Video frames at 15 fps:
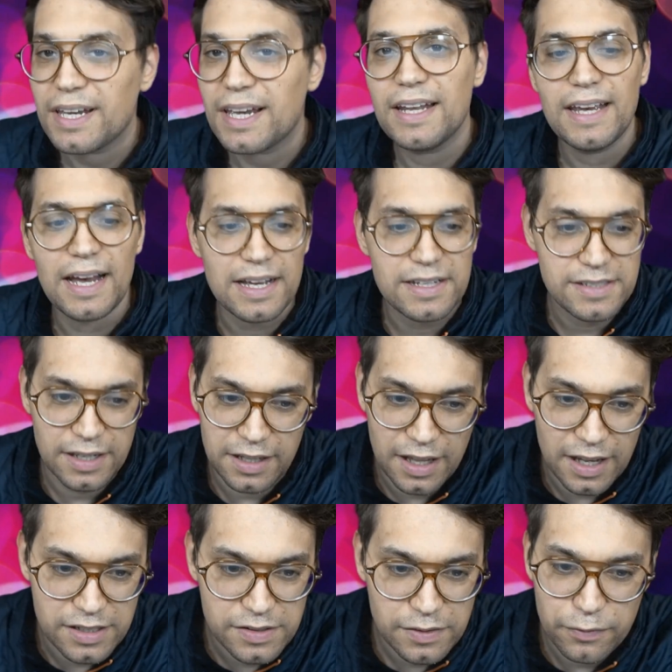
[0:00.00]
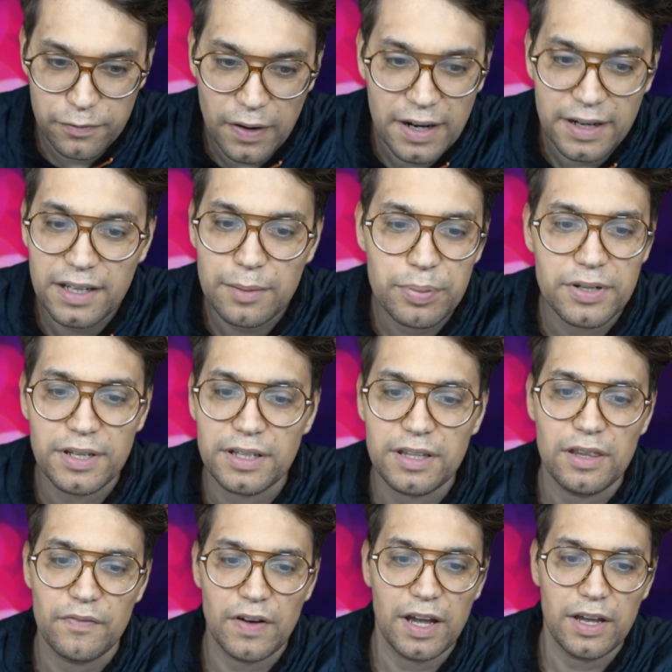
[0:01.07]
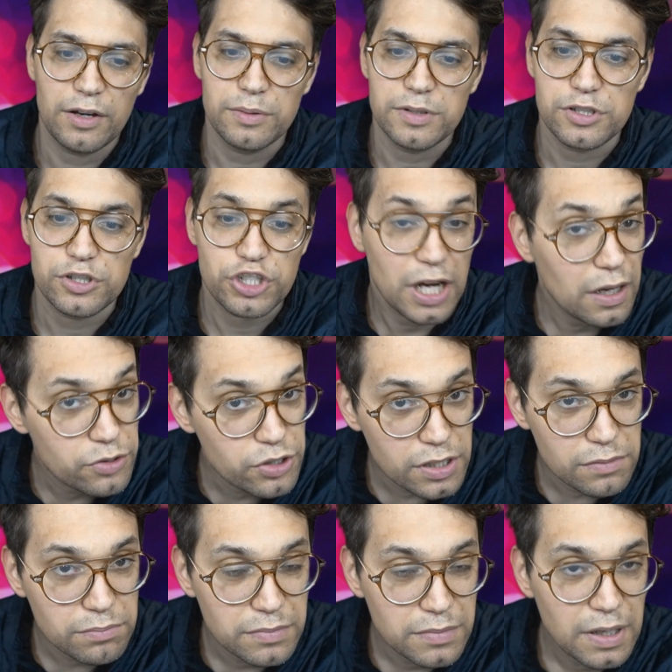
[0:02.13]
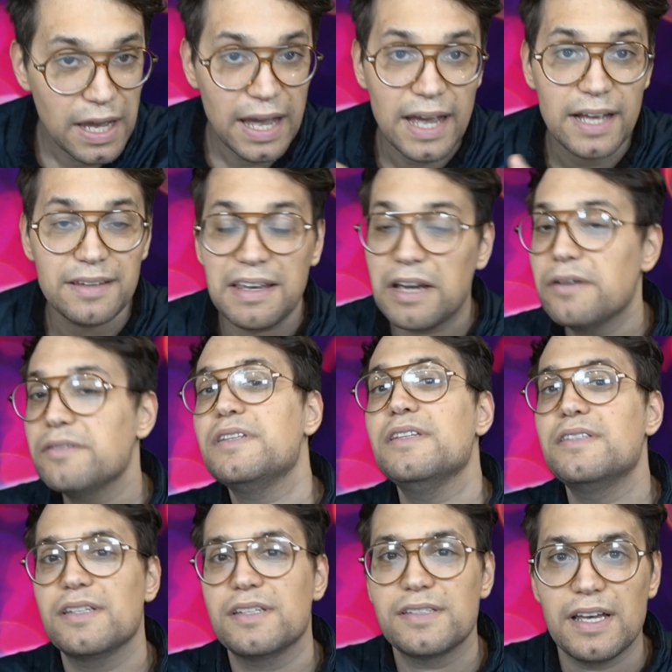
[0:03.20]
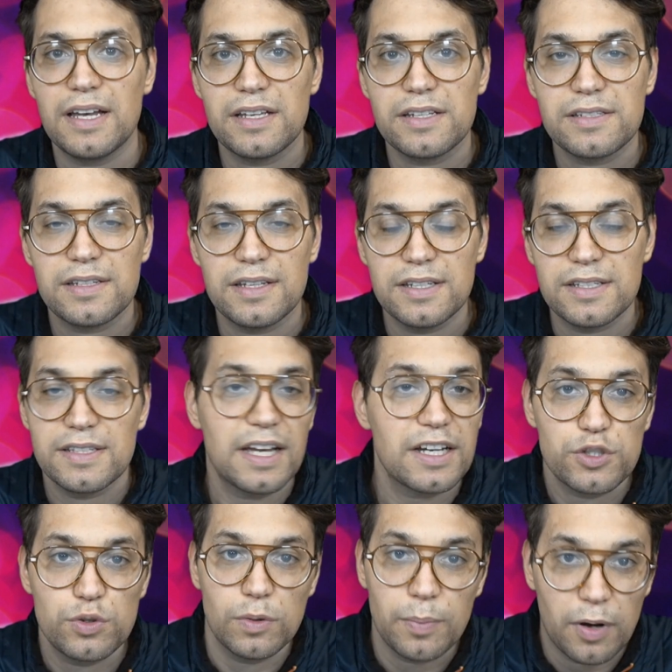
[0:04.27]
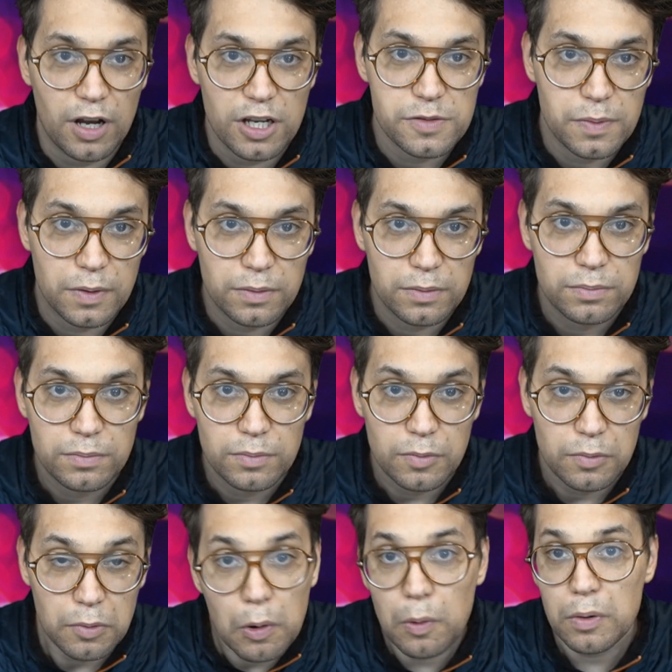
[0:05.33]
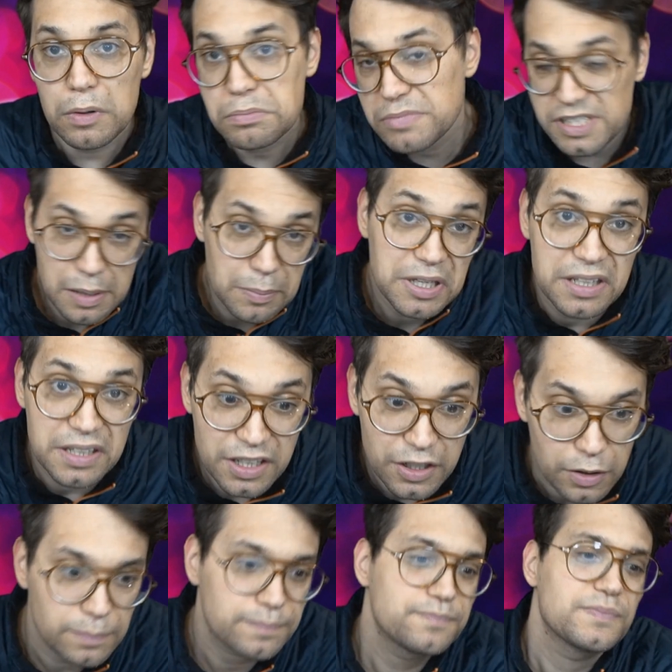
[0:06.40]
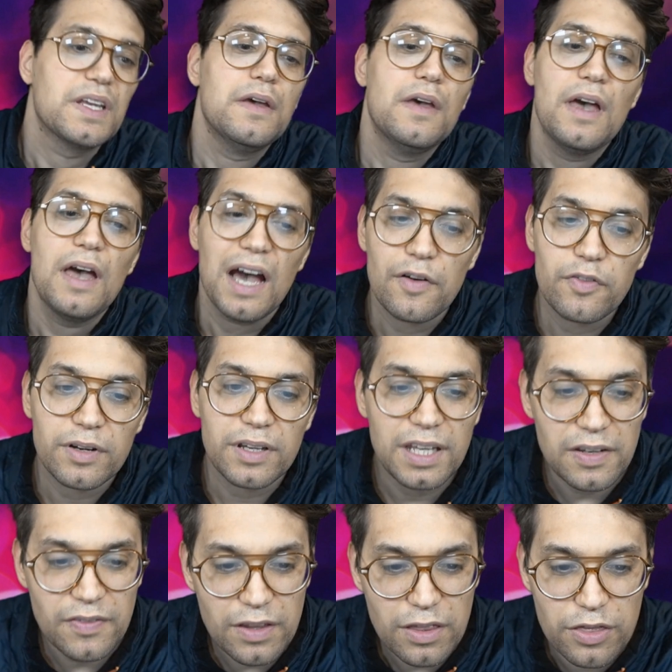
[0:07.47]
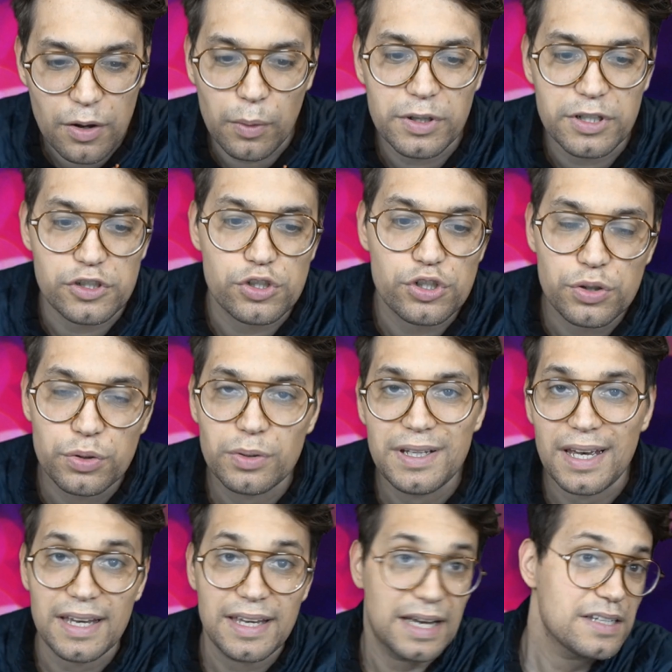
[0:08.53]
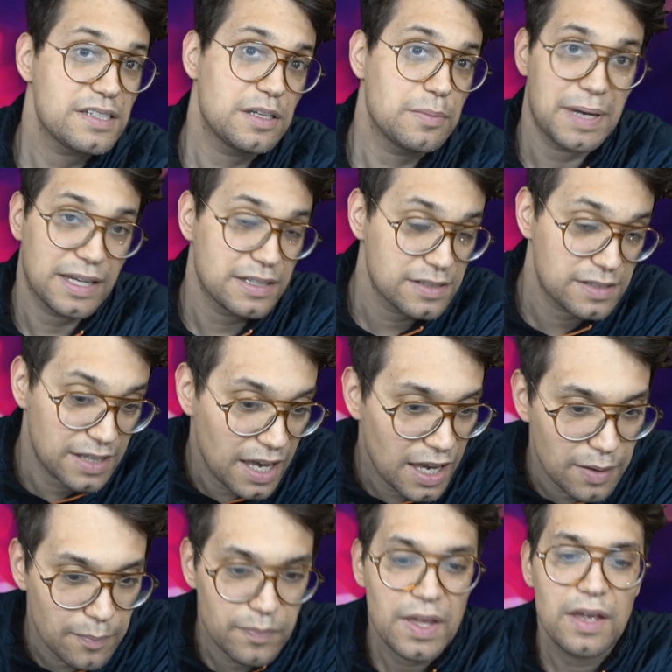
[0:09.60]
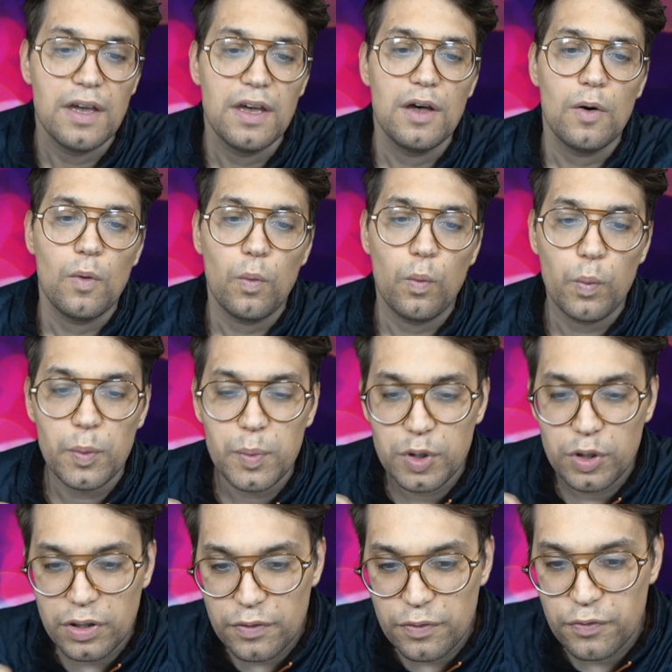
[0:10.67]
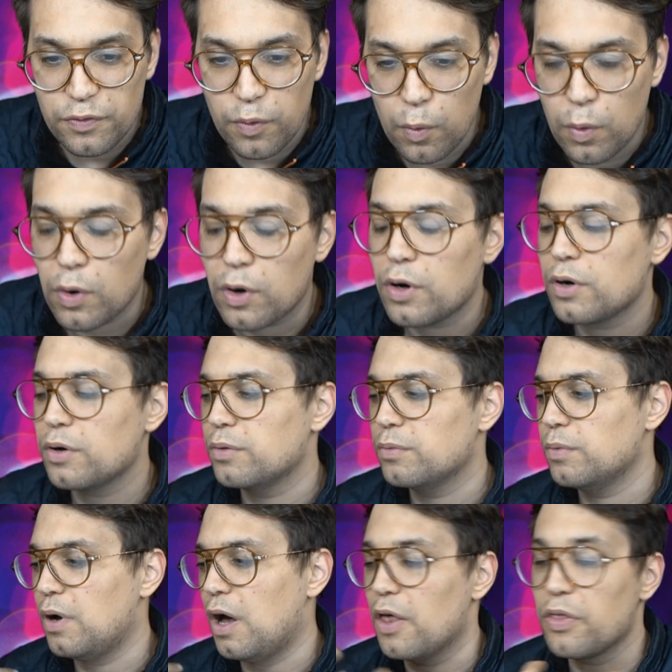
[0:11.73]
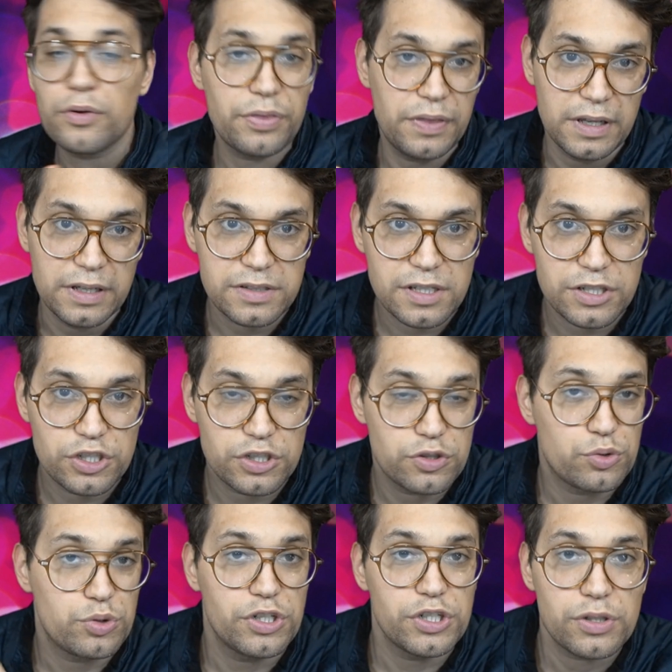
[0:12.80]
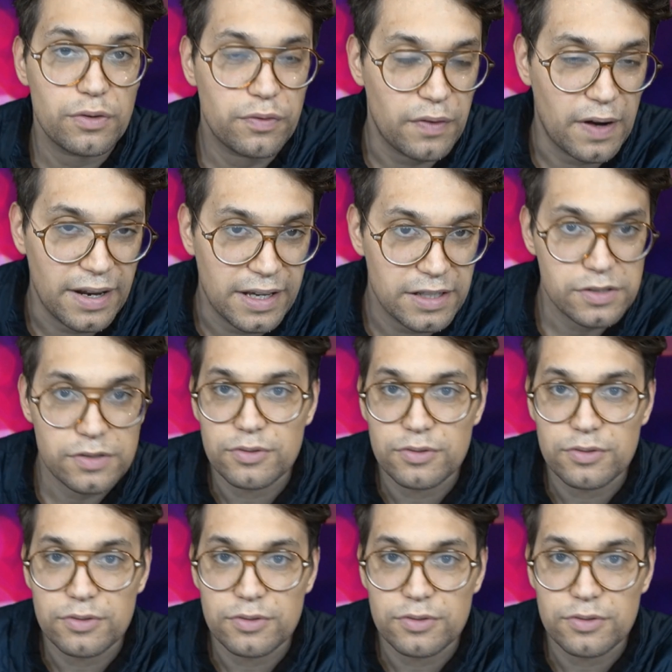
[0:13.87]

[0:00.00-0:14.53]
any asset class, finding and predicting the value is challenging, and guaranteeing success is next to impossible or semi-illegal. However, even though it is truly a guessing man's game, when we look for other things such as in traditional finance, there